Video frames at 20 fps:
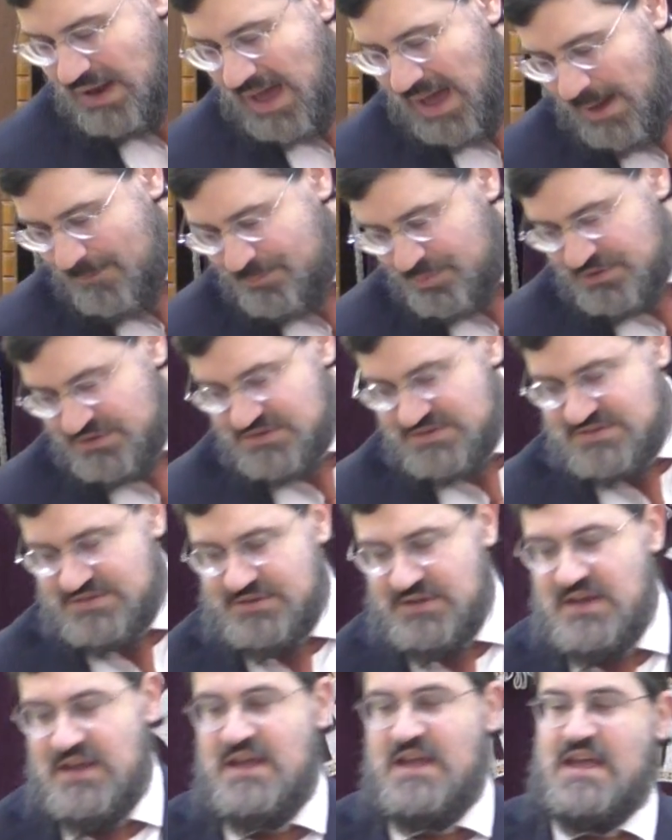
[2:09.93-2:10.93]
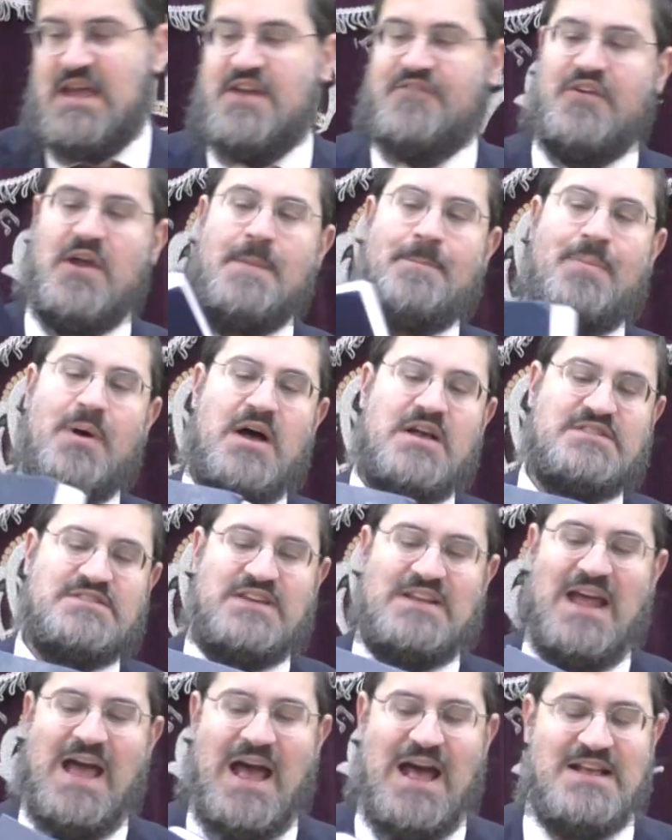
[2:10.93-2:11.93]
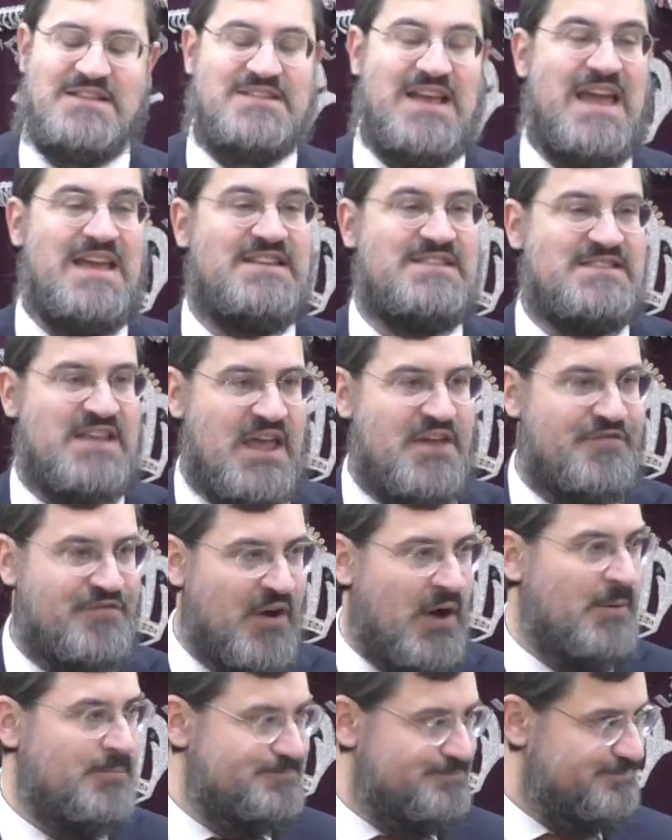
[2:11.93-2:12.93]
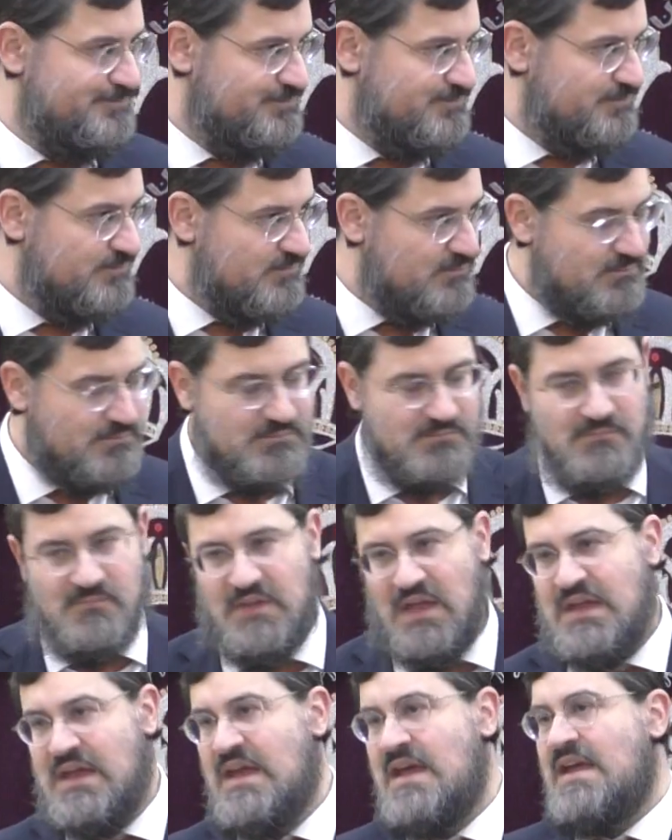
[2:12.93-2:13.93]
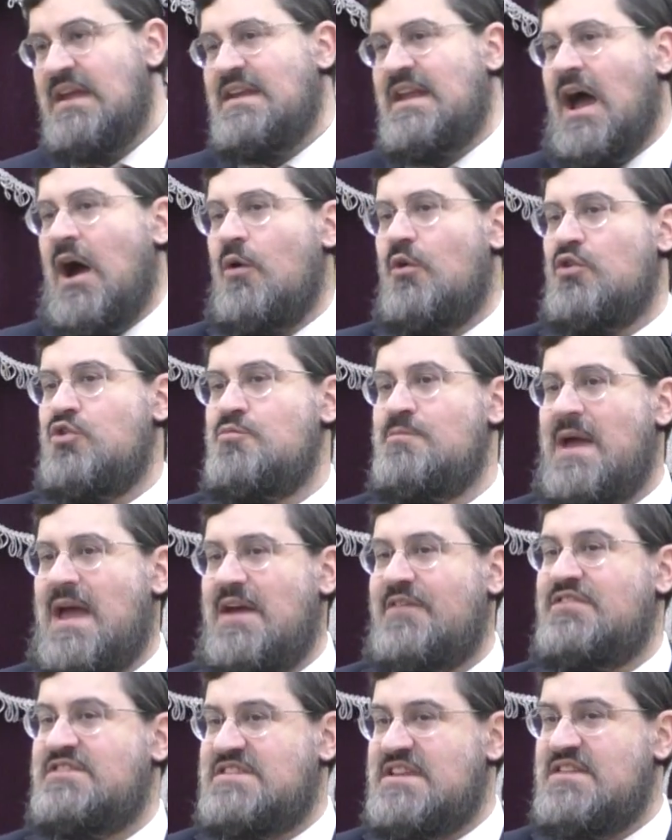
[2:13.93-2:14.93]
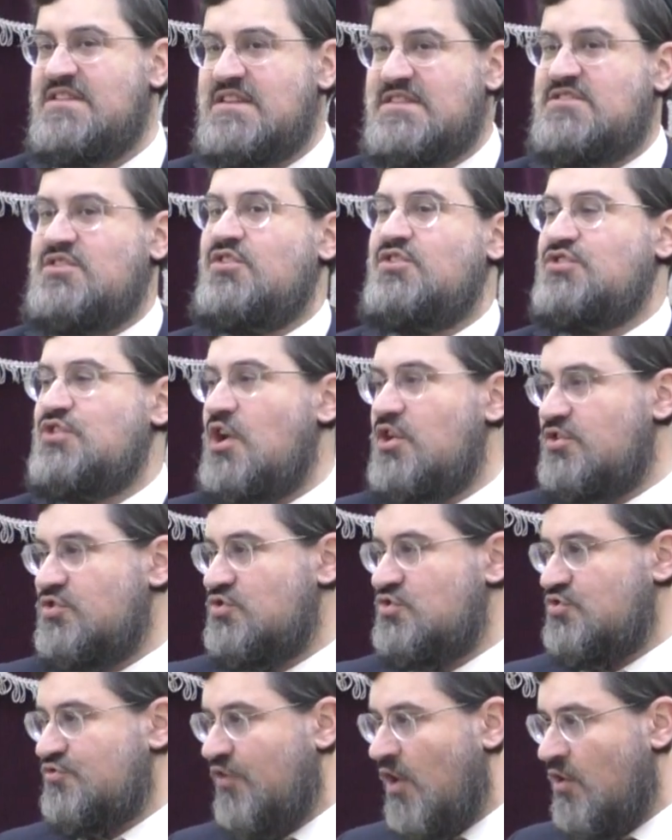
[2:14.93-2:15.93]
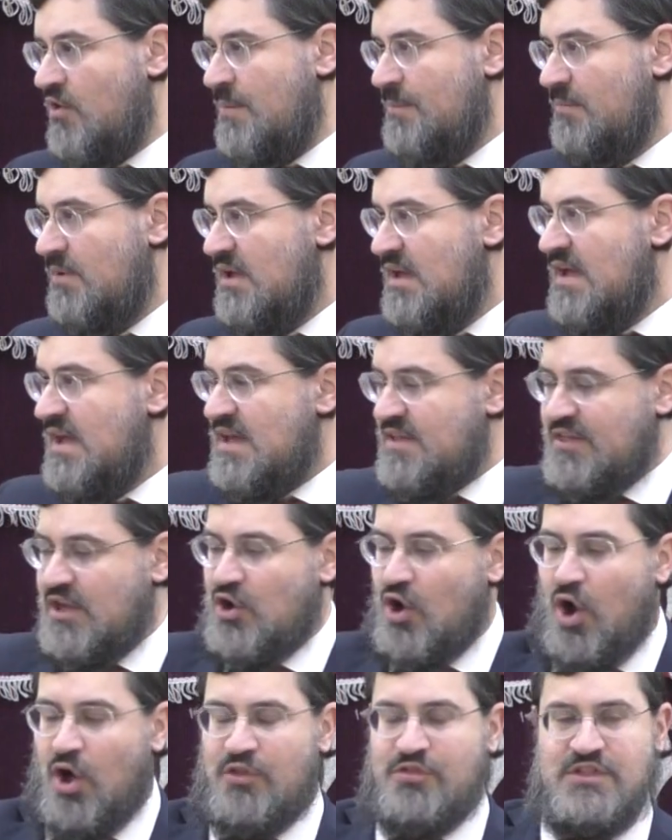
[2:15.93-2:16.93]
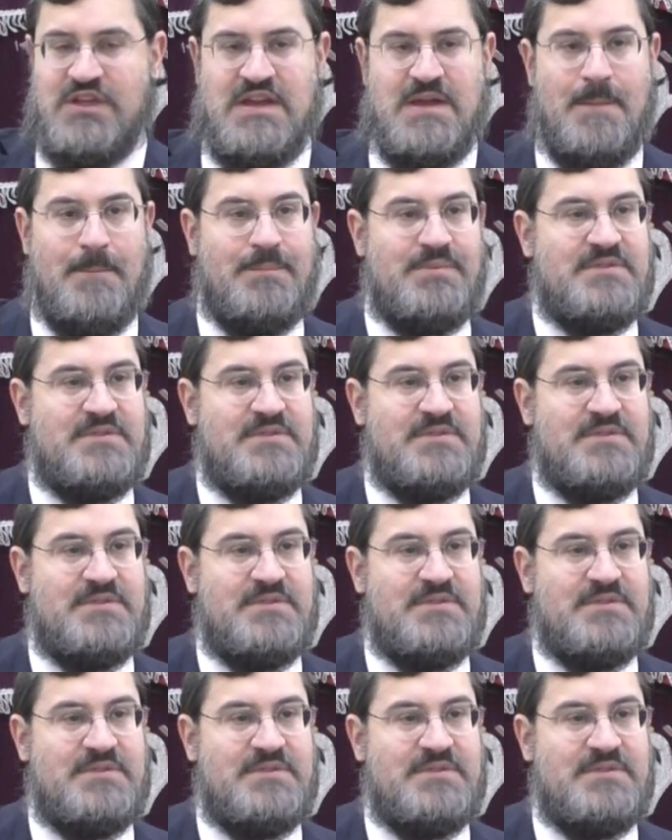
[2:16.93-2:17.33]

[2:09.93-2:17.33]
happens if a person has a sefer? Now, you may have seen this on certain Sfarim, that on the